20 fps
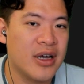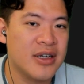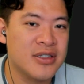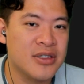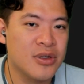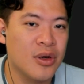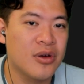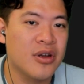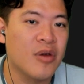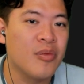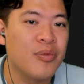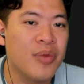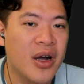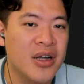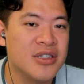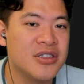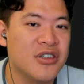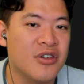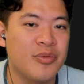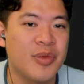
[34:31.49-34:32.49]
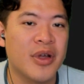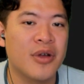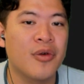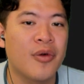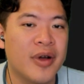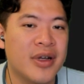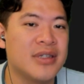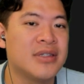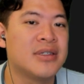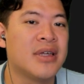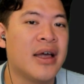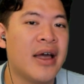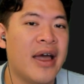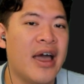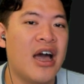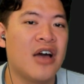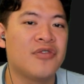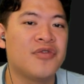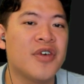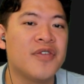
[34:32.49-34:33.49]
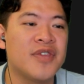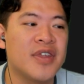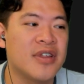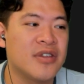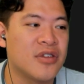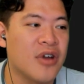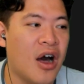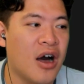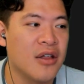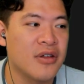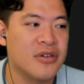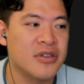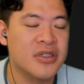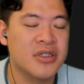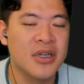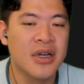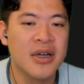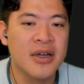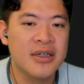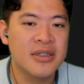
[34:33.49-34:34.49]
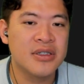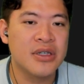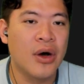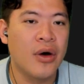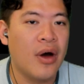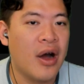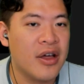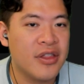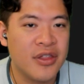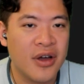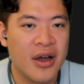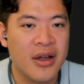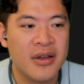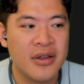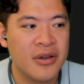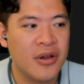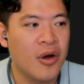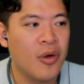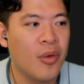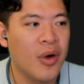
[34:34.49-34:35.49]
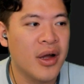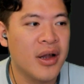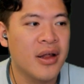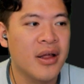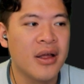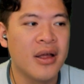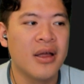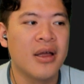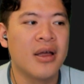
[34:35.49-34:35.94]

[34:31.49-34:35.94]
I sold a bunch of Bitcoins at $15. So I thought, you know what?